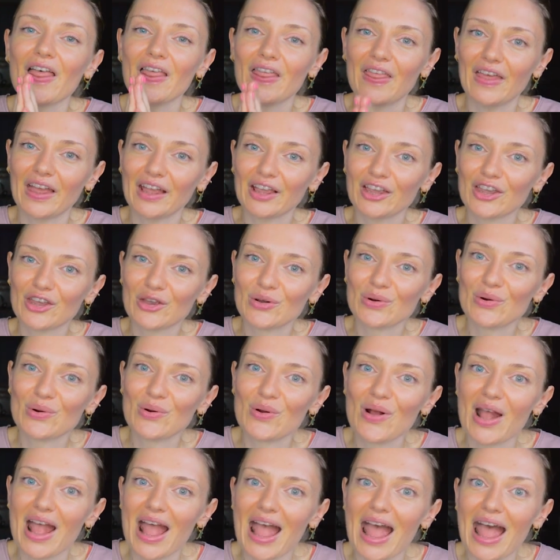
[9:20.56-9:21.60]
Thank you
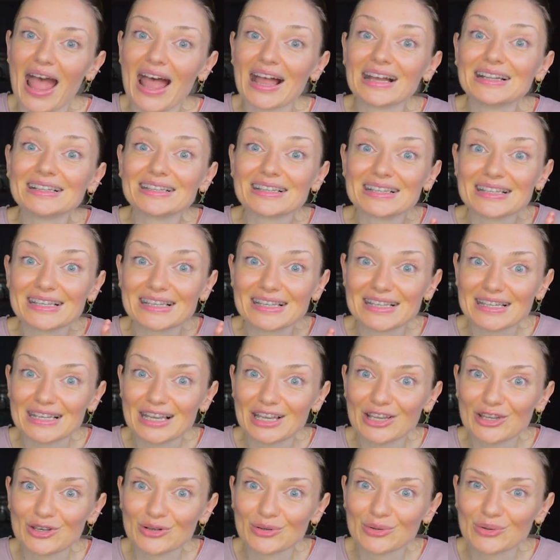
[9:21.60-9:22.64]
and
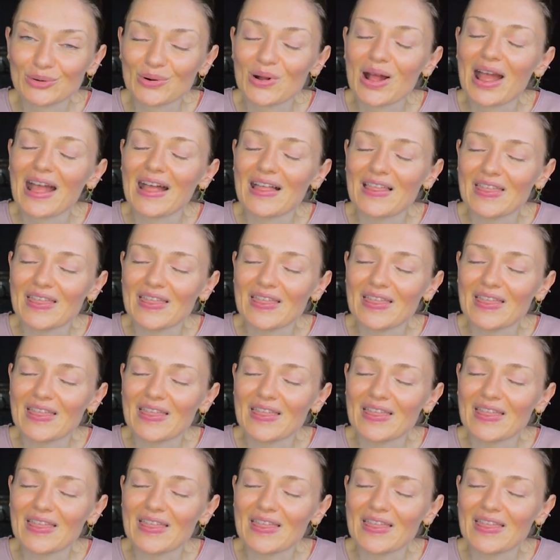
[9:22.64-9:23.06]
see you